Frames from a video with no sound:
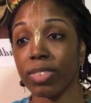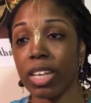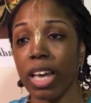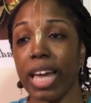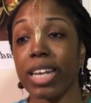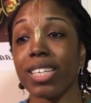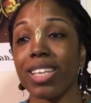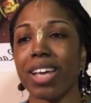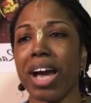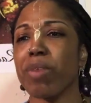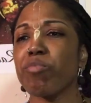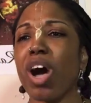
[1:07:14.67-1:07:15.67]
And he says, "I
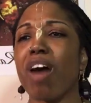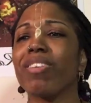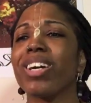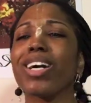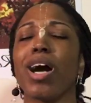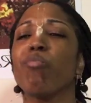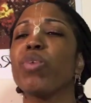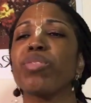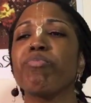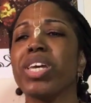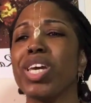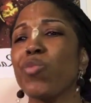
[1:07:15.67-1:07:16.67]
am Ravana, come with
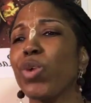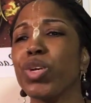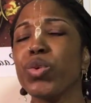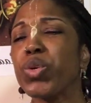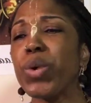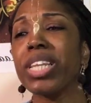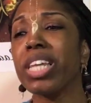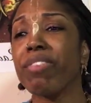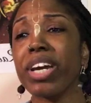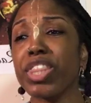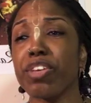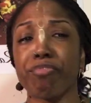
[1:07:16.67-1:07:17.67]
me. What are you doing living
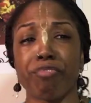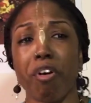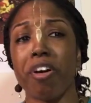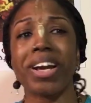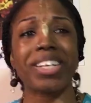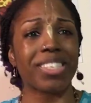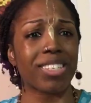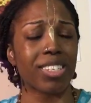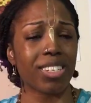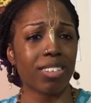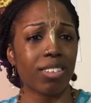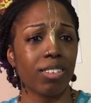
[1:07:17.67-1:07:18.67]
in the forest?
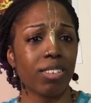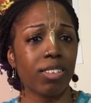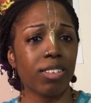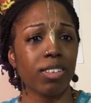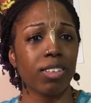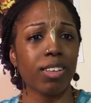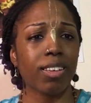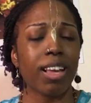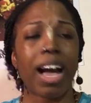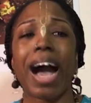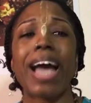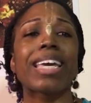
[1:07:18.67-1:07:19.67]

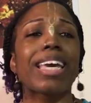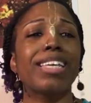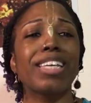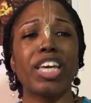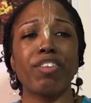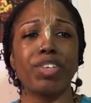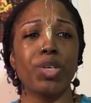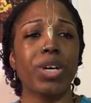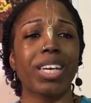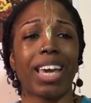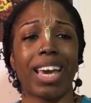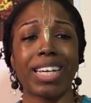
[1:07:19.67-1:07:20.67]
I can give you a
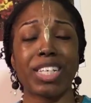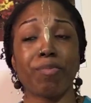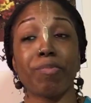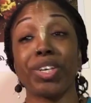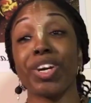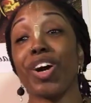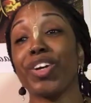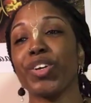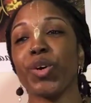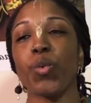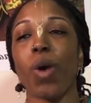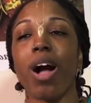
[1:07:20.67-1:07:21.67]
kingdom beyond your
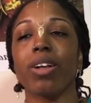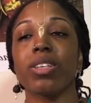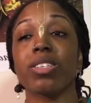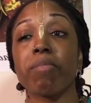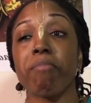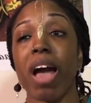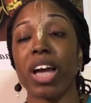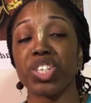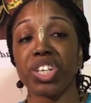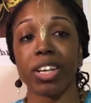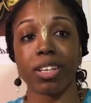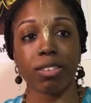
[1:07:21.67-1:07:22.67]
wildest
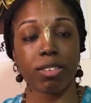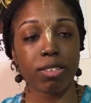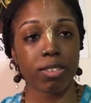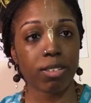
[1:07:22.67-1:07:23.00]
imaginings."